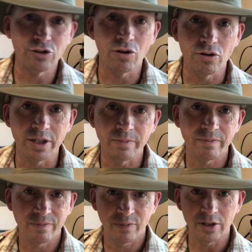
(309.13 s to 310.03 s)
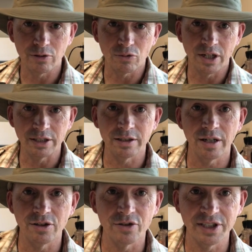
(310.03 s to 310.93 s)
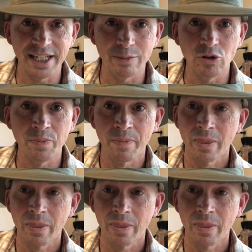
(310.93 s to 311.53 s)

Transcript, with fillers: groaning, little Rhonda, under the table.